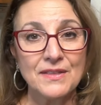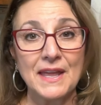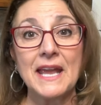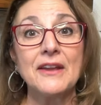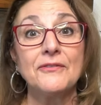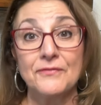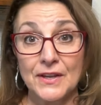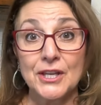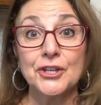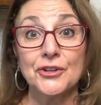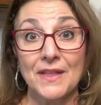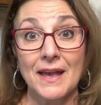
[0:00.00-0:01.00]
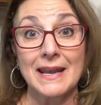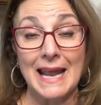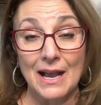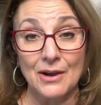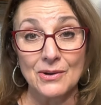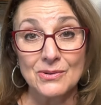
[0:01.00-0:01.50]
They figure that
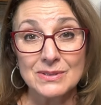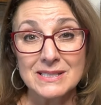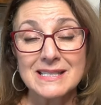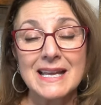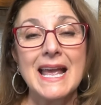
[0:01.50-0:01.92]
out.